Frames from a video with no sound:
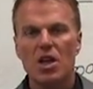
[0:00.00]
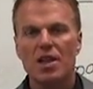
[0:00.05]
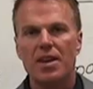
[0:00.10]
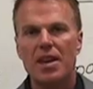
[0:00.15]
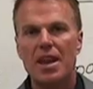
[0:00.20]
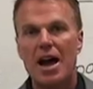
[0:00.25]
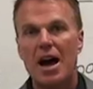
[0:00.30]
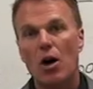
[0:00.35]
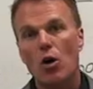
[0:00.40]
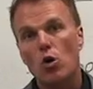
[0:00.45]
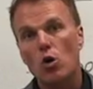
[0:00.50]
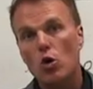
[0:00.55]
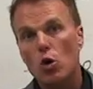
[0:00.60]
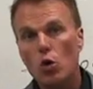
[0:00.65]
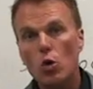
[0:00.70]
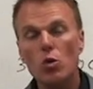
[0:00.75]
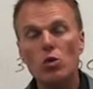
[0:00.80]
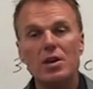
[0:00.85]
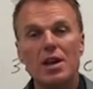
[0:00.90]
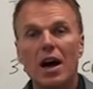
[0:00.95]
Now,
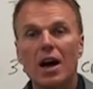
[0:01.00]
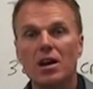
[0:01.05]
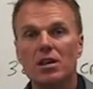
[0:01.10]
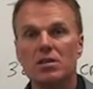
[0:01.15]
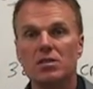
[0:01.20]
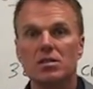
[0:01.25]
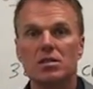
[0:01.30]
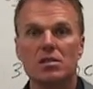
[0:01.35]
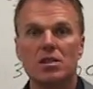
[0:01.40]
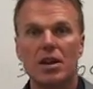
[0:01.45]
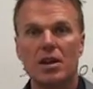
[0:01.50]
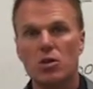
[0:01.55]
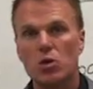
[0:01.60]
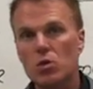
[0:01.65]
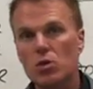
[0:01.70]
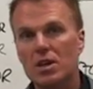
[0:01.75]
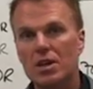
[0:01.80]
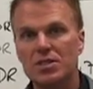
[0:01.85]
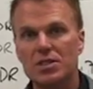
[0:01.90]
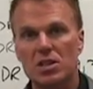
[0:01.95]
who does and
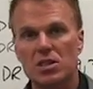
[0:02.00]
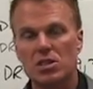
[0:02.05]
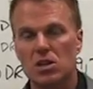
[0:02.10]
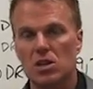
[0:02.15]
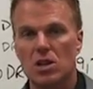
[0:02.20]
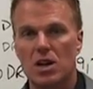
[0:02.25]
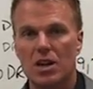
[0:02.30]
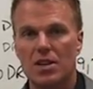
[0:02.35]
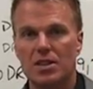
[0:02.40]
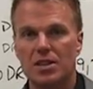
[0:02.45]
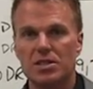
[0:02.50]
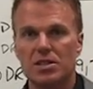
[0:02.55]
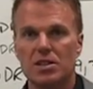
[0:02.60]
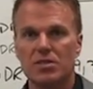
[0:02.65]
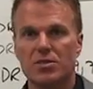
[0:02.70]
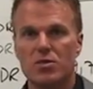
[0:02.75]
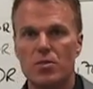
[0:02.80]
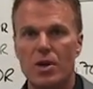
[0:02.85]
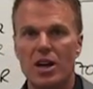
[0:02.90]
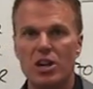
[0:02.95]
who gives us a lot of this
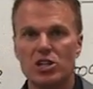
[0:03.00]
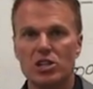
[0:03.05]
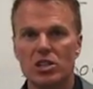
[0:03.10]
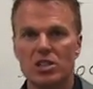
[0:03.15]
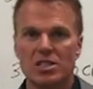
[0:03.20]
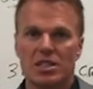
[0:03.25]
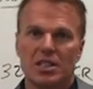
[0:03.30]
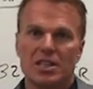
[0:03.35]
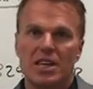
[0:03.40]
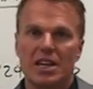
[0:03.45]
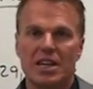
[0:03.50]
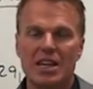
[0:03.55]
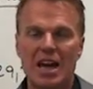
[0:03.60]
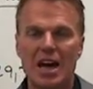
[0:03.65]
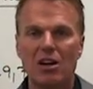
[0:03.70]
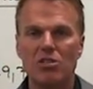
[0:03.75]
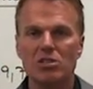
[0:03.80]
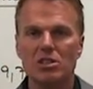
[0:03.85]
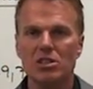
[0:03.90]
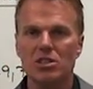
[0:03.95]
information? Is it the
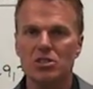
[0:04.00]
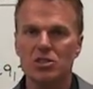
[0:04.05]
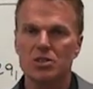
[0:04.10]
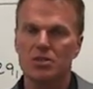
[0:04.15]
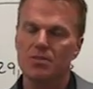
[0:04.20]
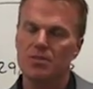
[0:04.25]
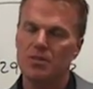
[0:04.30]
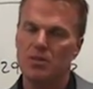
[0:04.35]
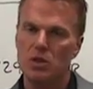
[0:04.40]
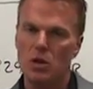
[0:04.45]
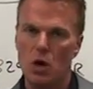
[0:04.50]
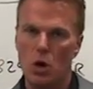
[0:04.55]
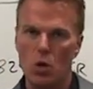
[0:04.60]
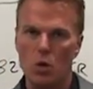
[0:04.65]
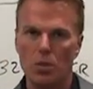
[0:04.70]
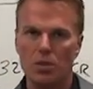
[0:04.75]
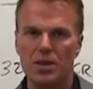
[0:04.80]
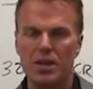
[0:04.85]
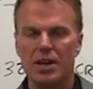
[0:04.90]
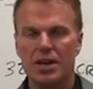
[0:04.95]
accountants?
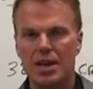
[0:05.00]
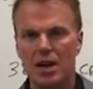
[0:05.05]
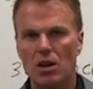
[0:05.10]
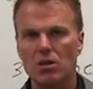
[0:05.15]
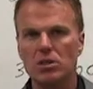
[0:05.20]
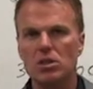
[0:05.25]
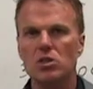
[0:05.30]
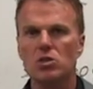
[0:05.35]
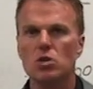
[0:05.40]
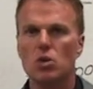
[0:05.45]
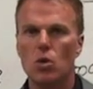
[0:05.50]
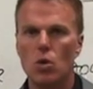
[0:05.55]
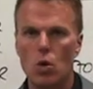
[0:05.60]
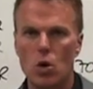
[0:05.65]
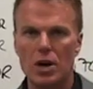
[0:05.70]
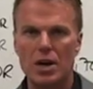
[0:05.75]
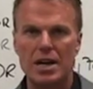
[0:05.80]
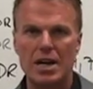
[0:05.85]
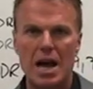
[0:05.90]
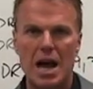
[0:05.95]
No. The accountants
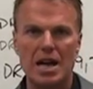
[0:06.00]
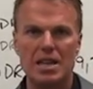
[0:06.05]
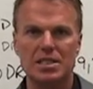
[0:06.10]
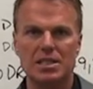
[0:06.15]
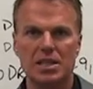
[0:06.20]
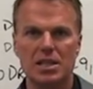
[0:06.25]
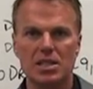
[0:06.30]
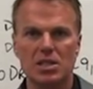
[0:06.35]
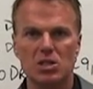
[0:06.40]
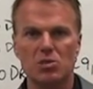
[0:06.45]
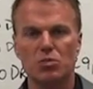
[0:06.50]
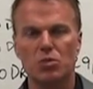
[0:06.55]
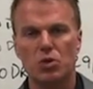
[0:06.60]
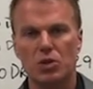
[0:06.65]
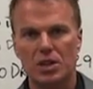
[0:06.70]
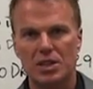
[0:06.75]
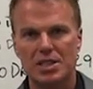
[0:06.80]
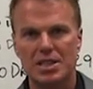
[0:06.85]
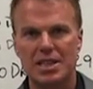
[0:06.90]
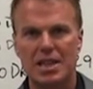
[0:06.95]
organize this and
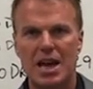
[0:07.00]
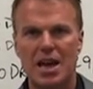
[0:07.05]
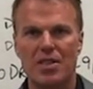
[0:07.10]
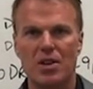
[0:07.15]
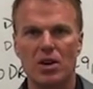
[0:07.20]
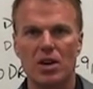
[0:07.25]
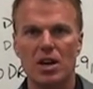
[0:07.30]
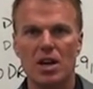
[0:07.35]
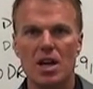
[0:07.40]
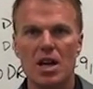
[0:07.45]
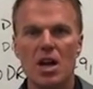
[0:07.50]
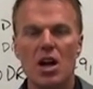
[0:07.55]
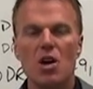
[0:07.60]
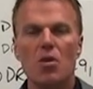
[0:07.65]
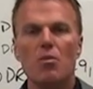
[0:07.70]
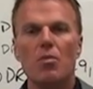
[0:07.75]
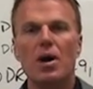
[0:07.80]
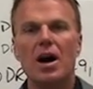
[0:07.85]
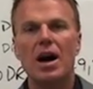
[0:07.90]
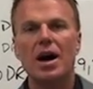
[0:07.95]
put it together.
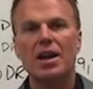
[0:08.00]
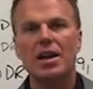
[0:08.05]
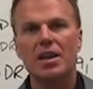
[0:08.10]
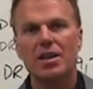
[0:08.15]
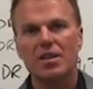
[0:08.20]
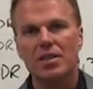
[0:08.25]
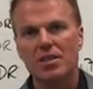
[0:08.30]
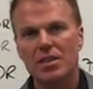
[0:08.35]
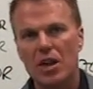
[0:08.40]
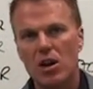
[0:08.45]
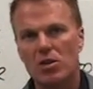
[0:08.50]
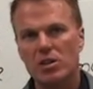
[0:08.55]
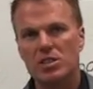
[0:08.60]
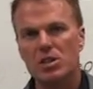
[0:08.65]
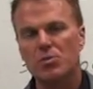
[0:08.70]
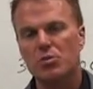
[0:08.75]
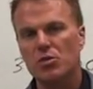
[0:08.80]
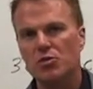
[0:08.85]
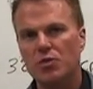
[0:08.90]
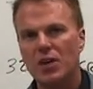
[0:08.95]
But there is
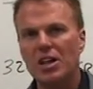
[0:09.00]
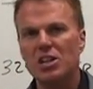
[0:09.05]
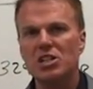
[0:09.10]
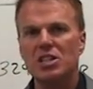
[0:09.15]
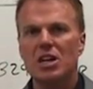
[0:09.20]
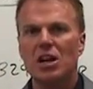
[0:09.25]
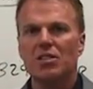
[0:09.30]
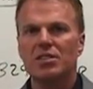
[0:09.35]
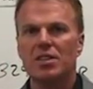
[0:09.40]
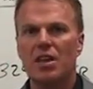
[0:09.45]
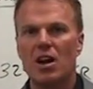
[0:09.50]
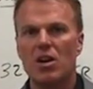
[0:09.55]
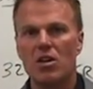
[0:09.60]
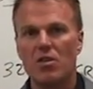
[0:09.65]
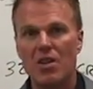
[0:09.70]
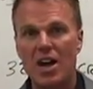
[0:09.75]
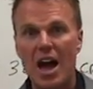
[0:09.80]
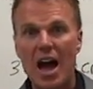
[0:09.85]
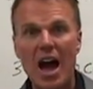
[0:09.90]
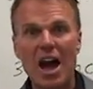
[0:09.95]
a profession out there
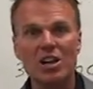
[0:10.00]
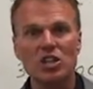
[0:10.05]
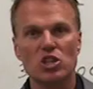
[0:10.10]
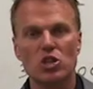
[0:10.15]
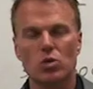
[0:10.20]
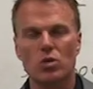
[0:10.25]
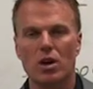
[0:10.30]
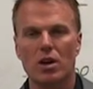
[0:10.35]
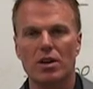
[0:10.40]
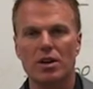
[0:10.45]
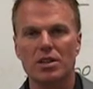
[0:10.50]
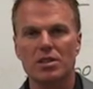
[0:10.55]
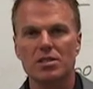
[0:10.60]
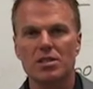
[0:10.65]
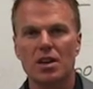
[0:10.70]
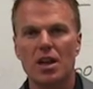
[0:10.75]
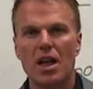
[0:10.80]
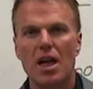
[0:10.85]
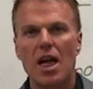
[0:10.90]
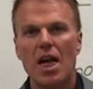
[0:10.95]
of
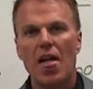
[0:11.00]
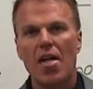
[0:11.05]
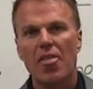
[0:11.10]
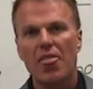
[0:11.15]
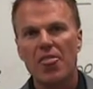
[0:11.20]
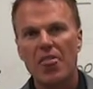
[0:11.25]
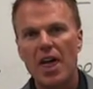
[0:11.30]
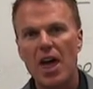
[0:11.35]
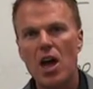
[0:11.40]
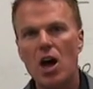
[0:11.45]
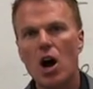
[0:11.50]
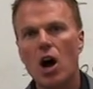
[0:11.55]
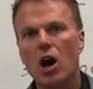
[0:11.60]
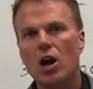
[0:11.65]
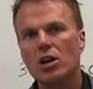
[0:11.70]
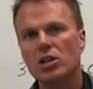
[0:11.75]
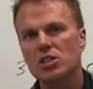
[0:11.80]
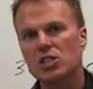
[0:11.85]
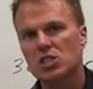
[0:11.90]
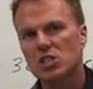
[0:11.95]
actuaries. They
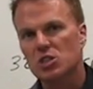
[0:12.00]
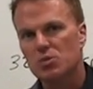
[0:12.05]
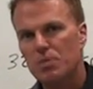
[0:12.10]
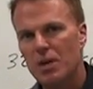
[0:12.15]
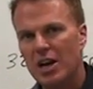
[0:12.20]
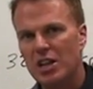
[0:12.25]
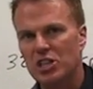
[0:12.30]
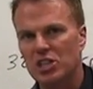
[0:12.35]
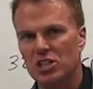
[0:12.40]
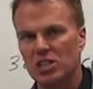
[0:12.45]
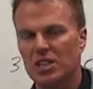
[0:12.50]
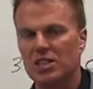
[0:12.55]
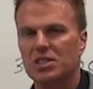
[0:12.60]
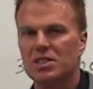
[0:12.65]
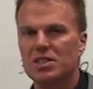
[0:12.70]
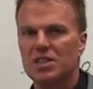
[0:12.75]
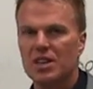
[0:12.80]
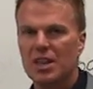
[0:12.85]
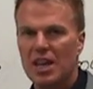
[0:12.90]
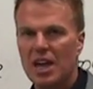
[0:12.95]
are
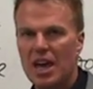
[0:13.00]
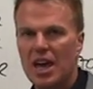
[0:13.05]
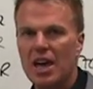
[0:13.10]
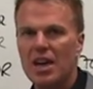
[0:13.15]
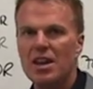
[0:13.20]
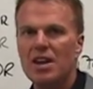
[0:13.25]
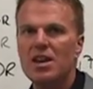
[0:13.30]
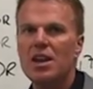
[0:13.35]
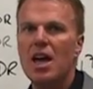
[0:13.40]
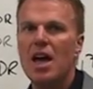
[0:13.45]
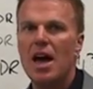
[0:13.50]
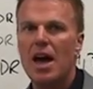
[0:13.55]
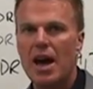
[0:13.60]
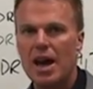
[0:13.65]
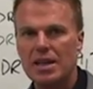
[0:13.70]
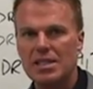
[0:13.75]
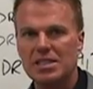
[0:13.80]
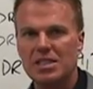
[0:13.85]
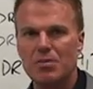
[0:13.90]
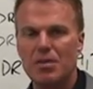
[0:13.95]
specialists in
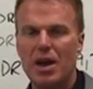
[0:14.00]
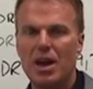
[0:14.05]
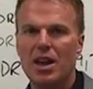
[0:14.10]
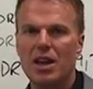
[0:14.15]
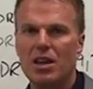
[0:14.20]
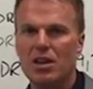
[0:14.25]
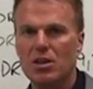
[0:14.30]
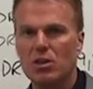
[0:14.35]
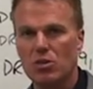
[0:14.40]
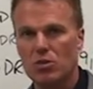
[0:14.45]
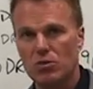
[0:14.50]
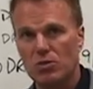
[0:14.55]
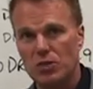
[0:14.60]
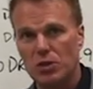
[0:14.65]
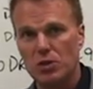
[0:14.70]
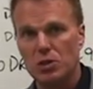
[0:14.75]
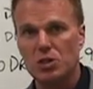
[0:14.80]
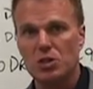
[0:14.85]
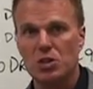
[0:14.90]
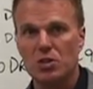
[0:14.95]
estimating
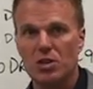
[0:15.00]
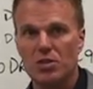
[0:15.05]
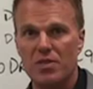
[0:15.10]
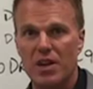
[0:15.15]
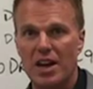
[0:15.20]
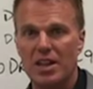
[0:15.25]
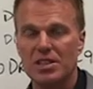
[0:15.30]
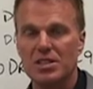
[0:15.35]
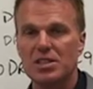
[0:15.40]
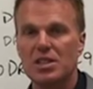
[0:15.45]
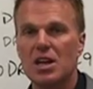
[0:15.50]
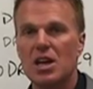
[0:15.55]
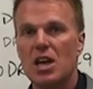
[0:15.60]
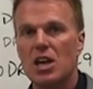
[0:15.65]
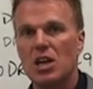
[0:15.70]
future events,